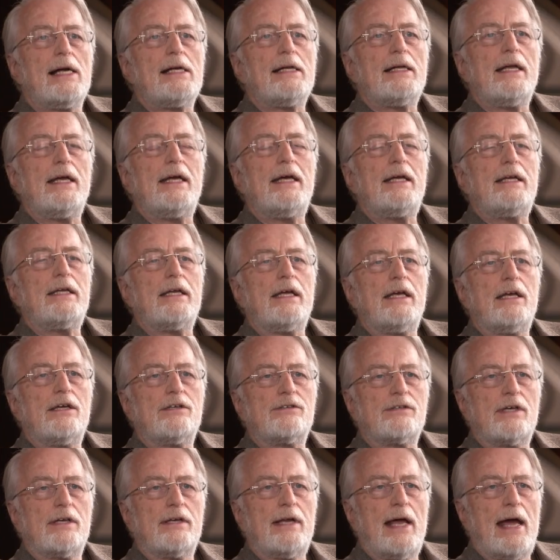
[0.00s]
it
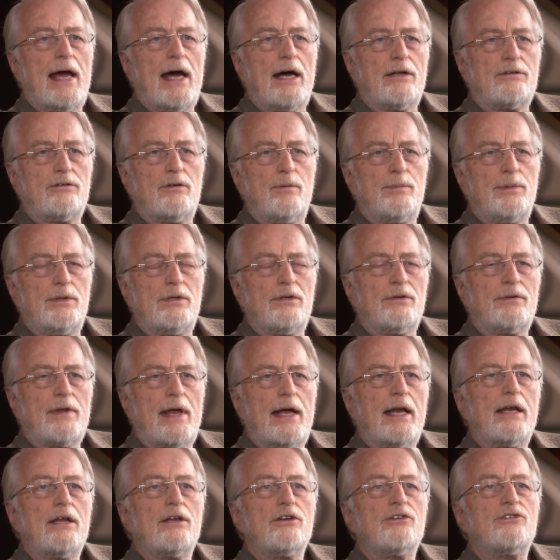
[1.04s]
is an attribute
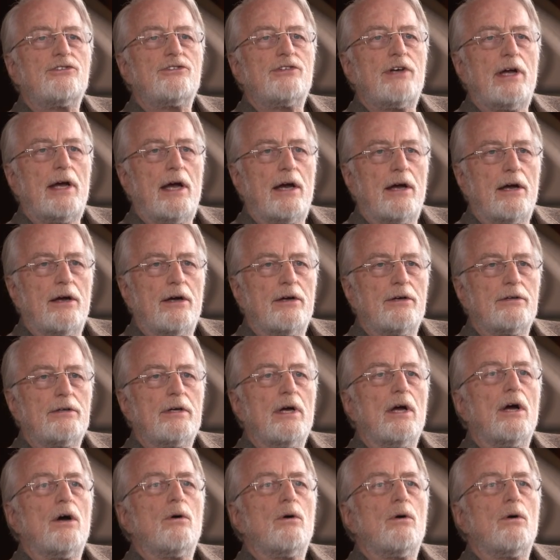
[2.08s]
that is shared